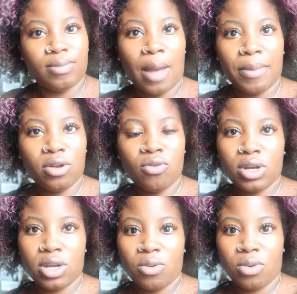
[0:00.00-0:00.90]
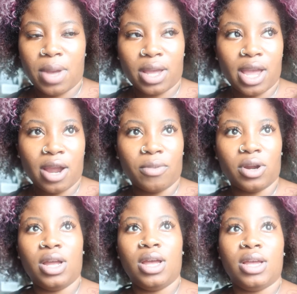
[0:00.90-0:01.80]
I've been doing good with my
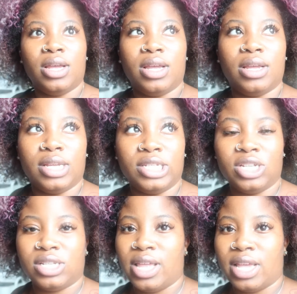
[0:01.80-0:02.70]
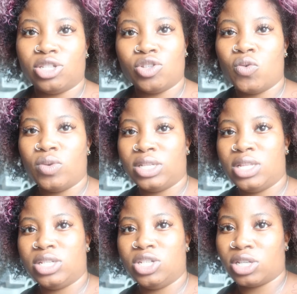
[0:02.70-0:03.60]
camera. It's just that as soon as
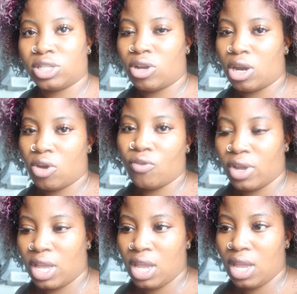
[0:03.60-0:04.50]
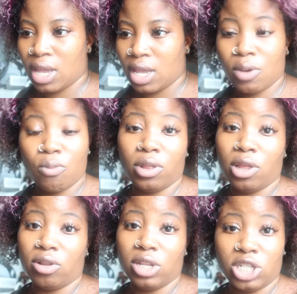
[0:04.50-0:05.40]
this junk start overheating, it will
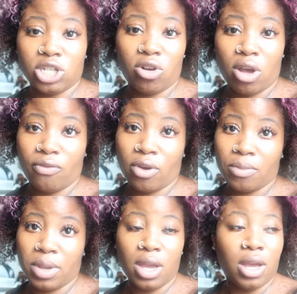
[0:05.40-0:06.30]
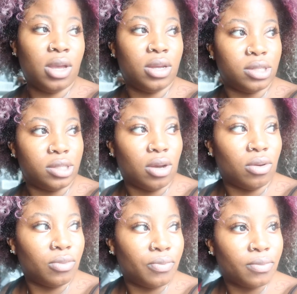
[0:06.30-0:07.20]
literally shut off on me.
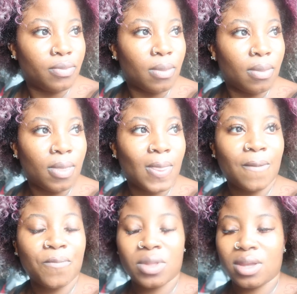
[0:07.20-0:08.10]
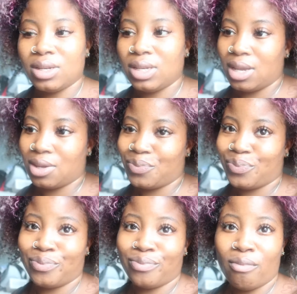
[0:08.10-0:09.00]
So, yeah.
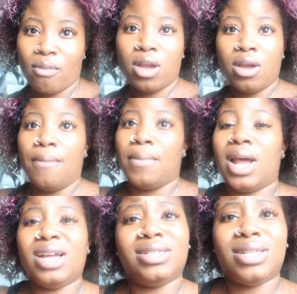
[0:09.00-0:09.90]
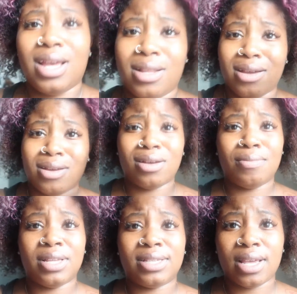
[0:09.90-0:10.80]
But I just had to
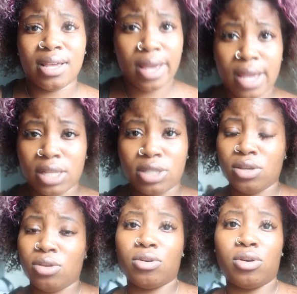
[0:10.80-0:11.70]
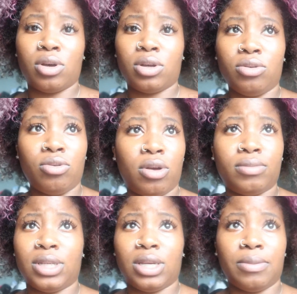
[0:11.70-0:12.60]
come and say hey to y'all, you know
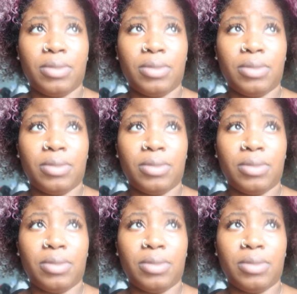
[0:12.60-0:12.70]
what I'm saying?